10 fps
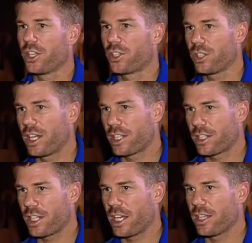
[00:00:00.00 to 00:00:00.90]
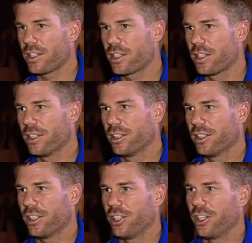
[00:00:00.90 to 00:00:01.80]
history, as it says,
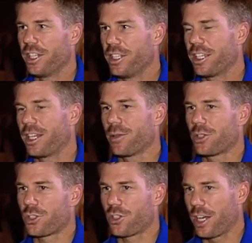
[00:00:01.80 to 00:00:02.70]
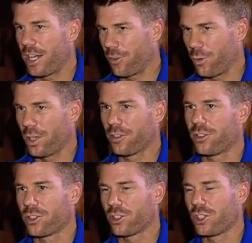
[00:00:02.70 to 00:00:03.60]
You know, India coming to Australia and haven't won
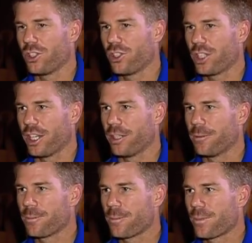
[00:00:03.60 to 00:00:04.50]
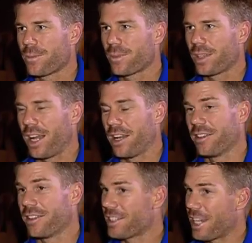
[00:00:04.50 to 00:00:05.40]
for as long as you said,
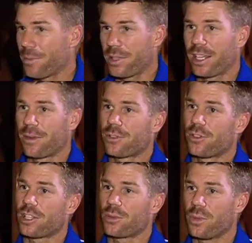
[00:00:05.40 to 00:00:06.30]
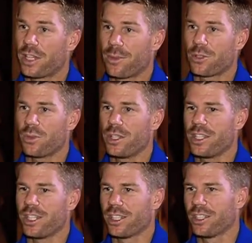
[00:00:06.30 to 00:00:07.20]
and the same thing comes for us when we come to
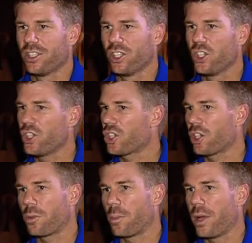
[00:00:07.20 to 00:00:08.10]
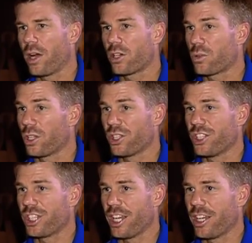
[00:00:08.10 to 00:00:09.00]
India. You just got to prepare as well as
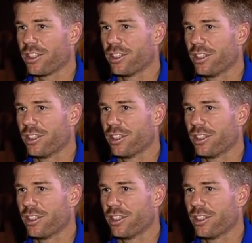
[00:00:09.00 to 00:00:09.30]
you can